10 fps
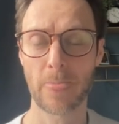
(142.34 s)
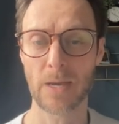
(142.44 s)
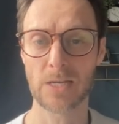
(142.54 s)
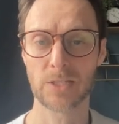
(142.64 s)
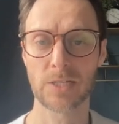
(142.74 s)

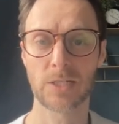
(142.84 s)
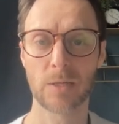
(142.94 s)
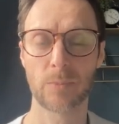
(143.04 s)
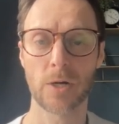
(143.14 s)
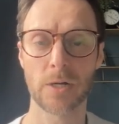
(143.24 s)
as they
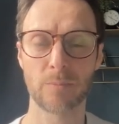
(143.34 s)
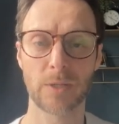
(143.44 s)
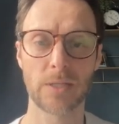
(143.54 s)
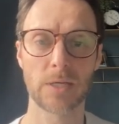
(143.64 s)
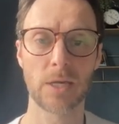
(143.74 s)
take part and
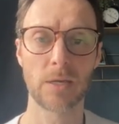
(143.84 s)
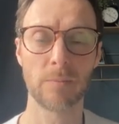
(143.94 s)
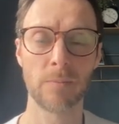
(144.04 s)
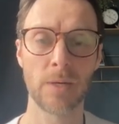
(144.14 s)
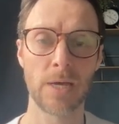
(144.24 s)
play the game,